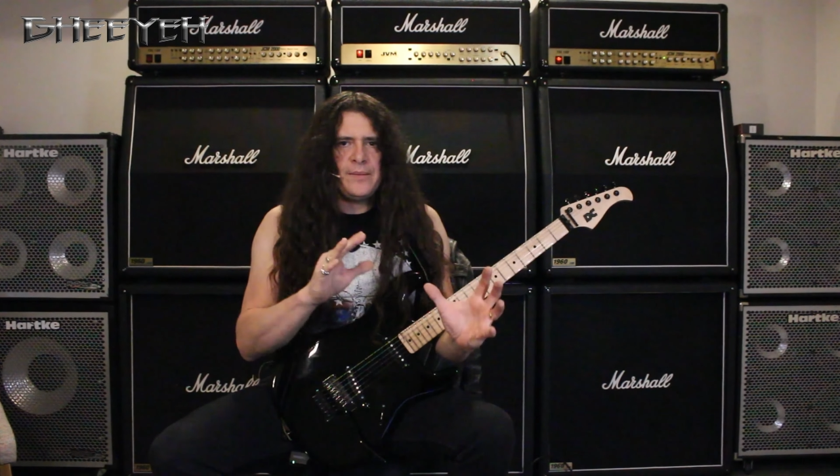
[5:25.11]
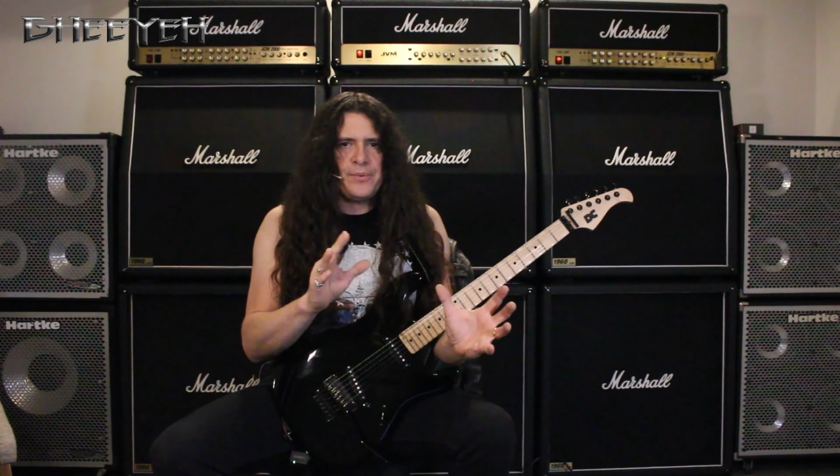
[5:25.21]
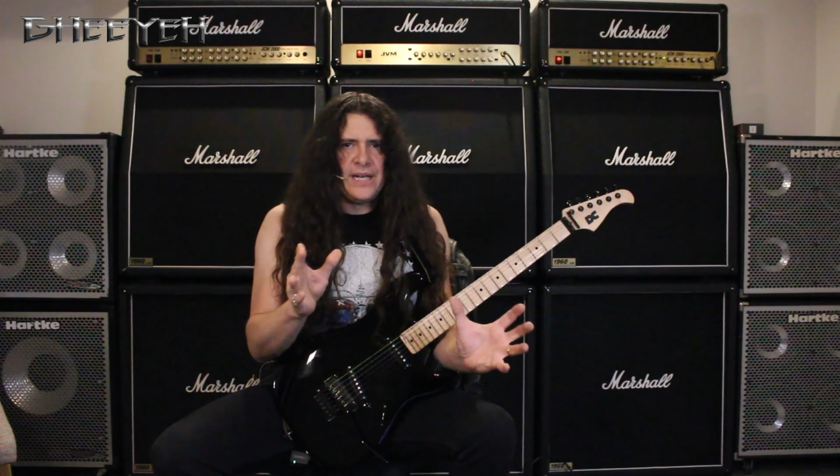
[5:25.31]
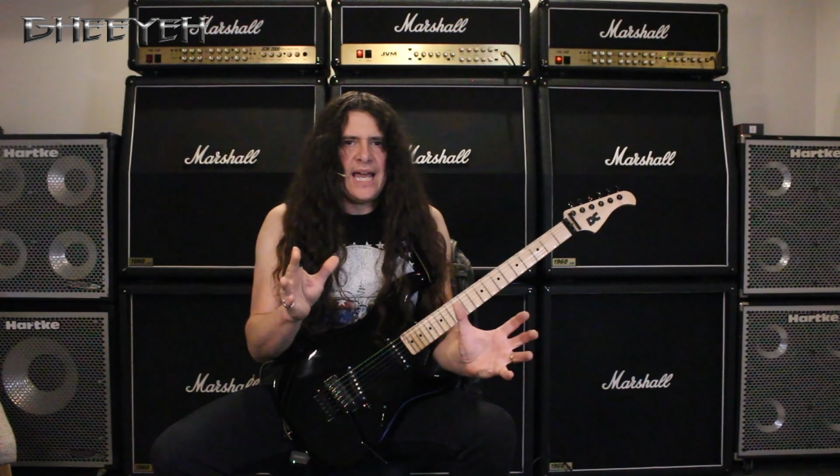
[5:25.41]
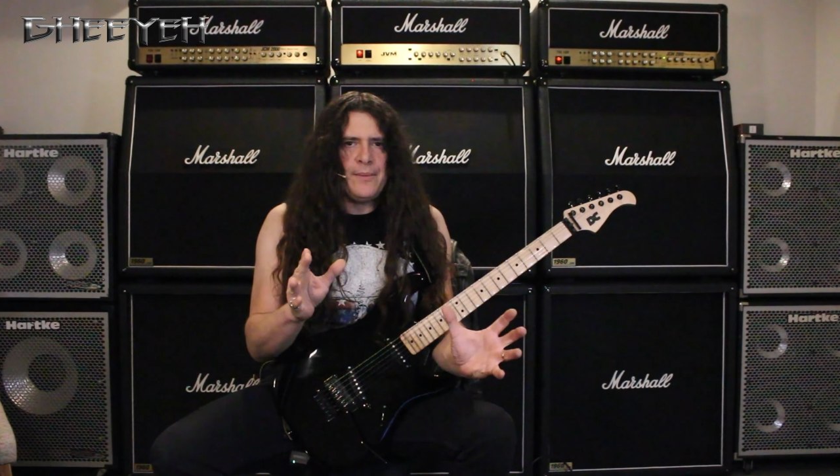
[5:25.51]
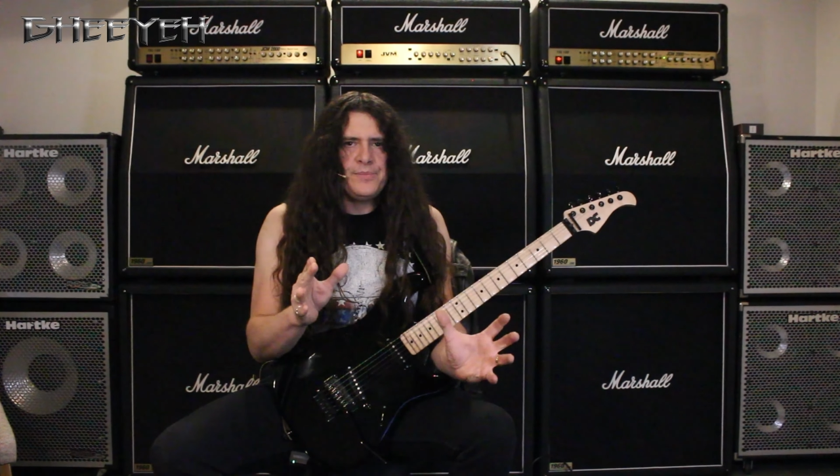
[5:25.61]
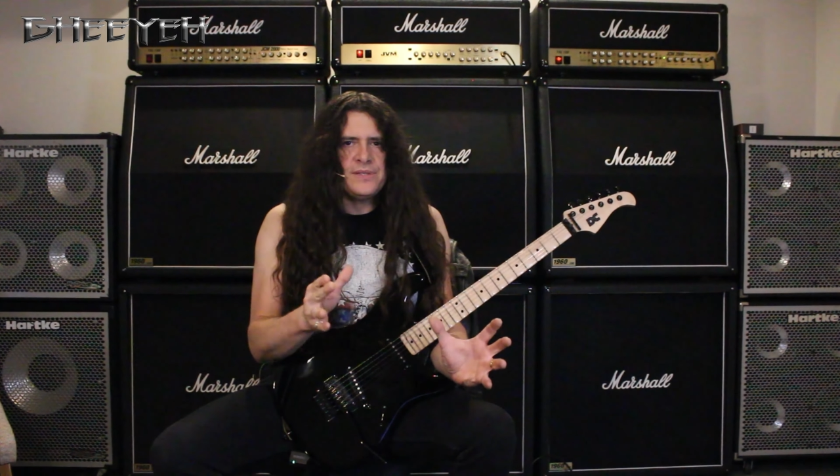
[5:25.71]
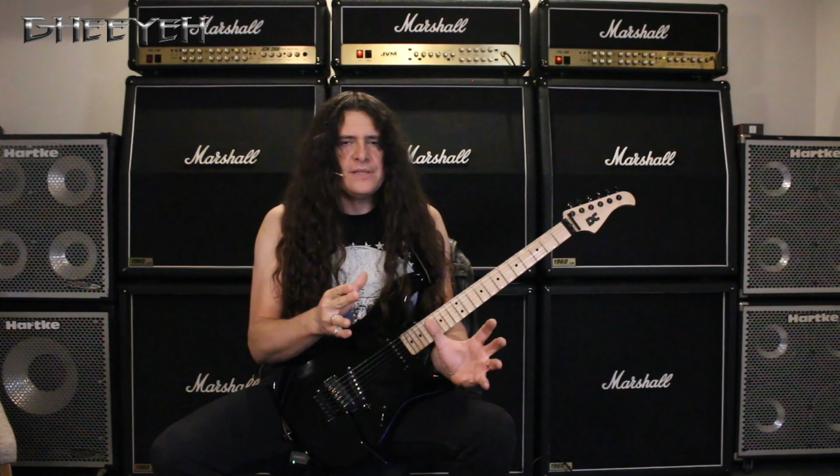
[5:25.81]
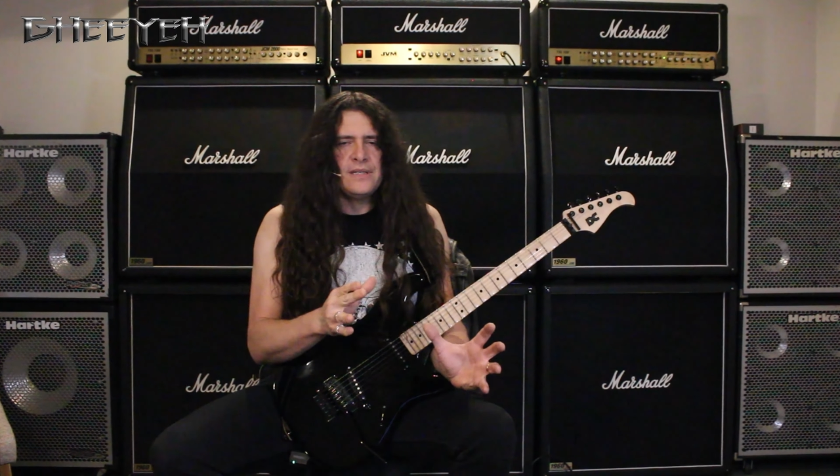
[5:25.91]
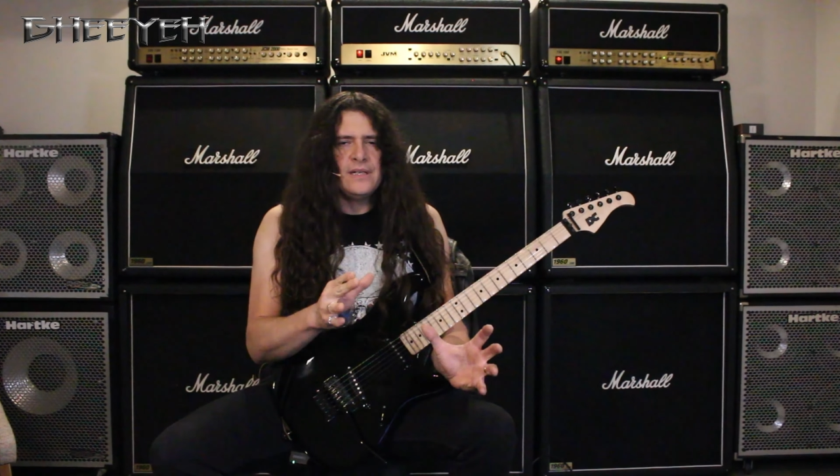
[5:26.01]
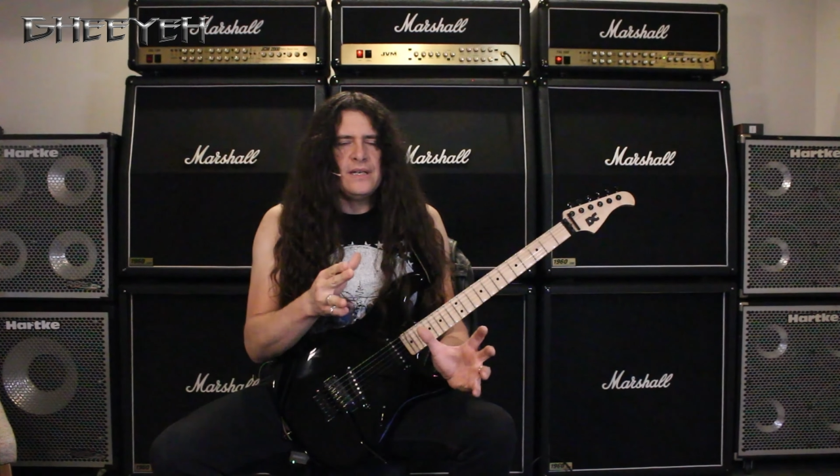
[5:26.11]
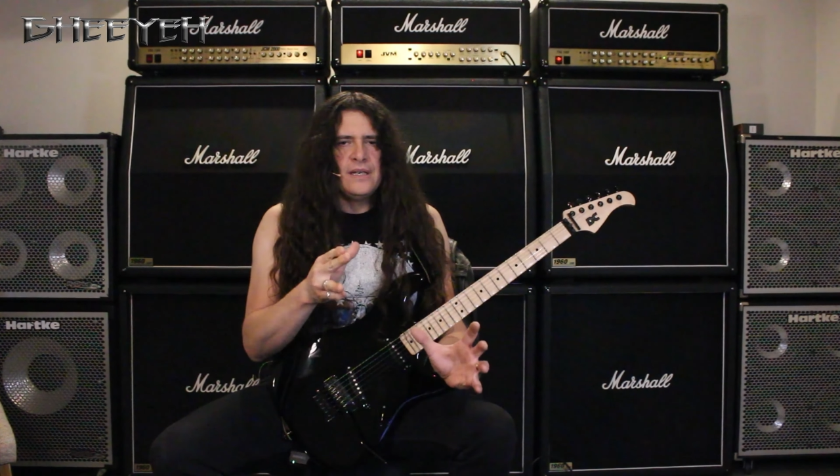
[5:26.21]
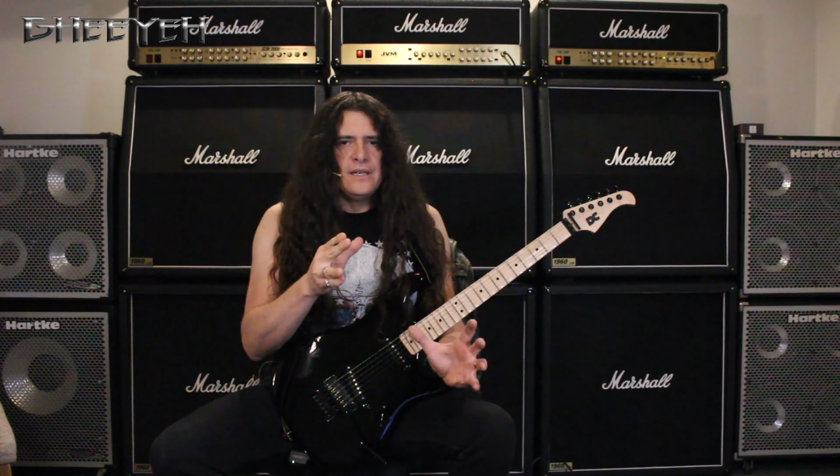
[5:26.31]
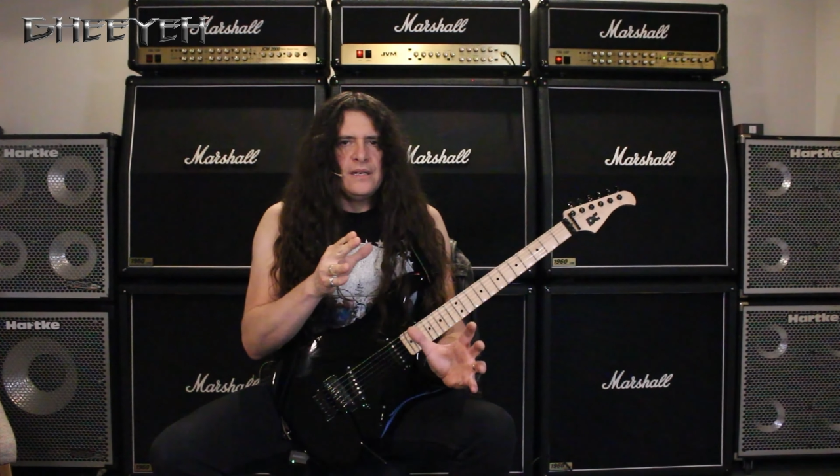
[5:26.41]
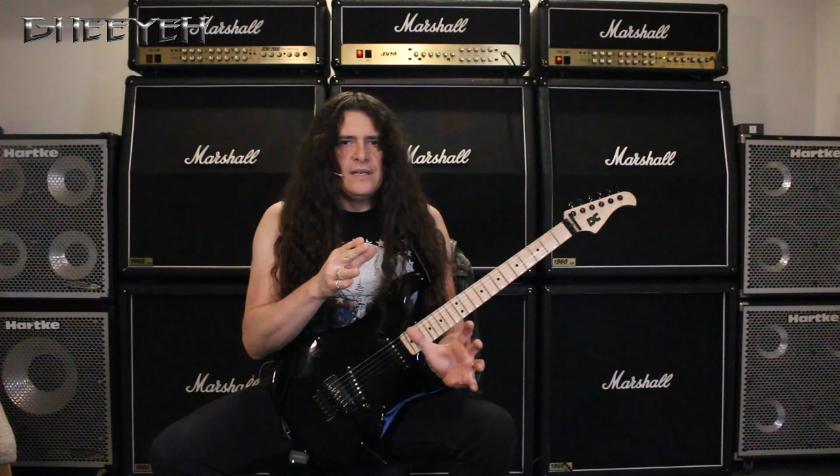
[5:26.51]

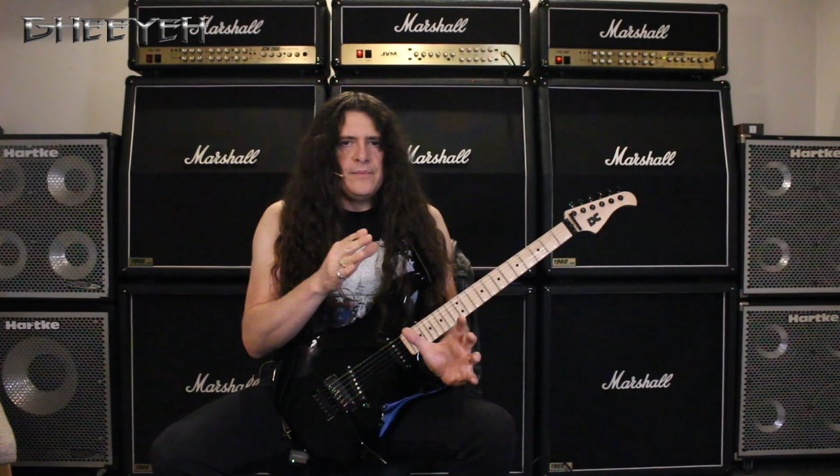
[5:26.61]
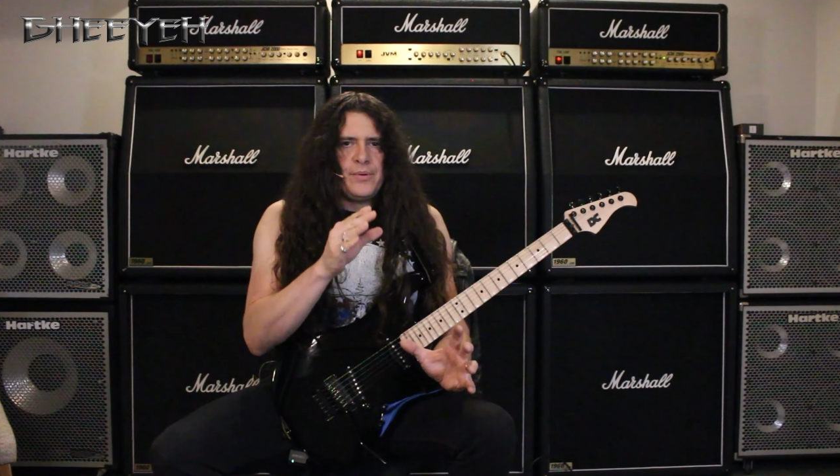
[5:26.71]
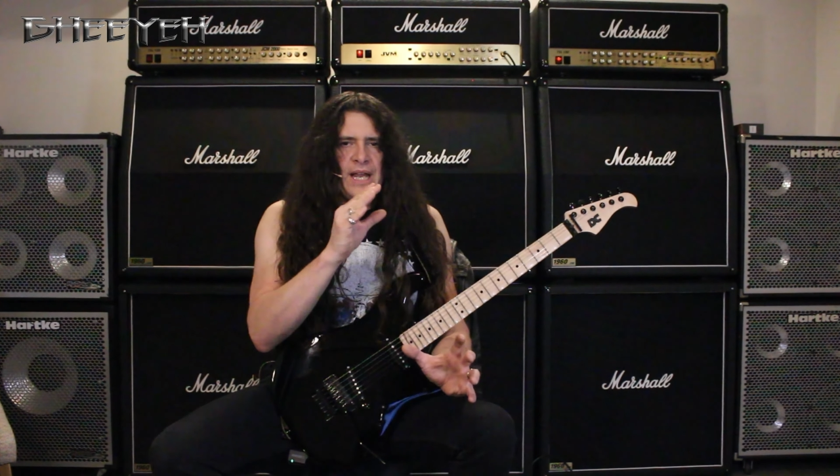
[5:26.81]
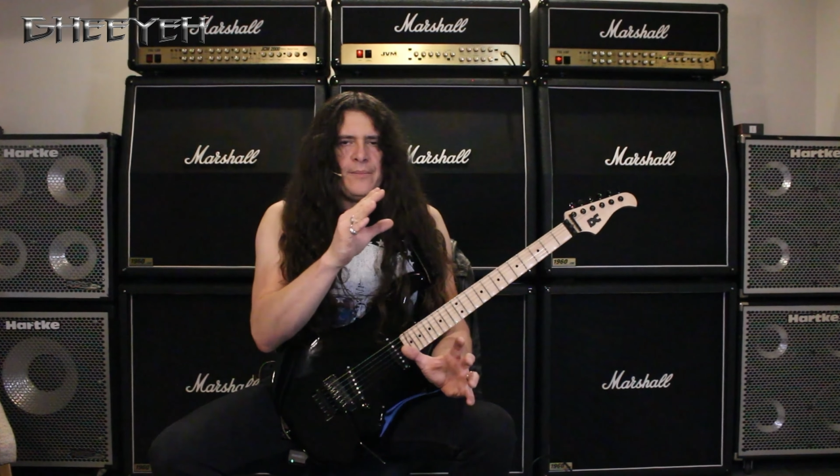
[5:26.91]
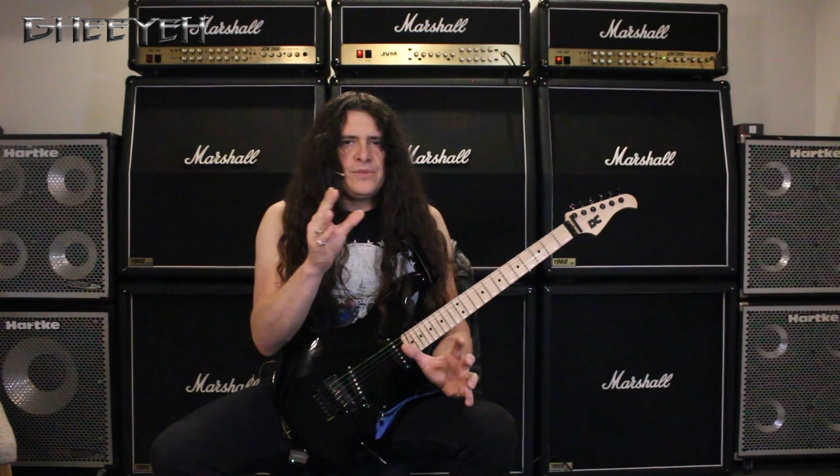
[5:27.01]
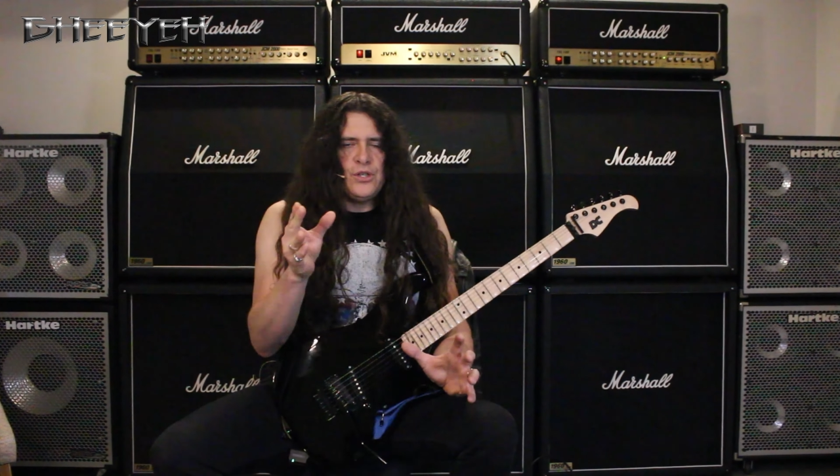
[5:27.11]
preamp